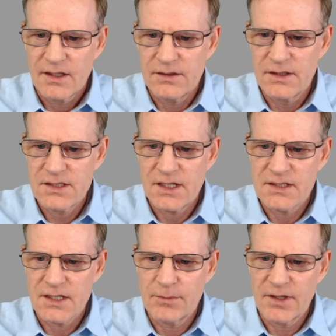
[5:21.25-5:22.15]
In this
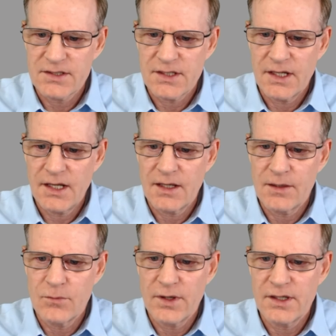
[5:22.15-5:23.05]
case, I'm going to say, hey,
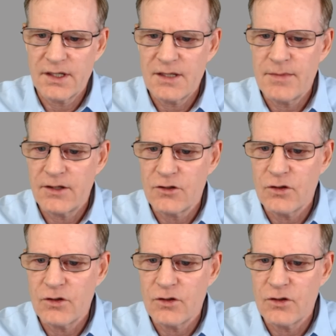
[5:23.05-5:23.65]
when an new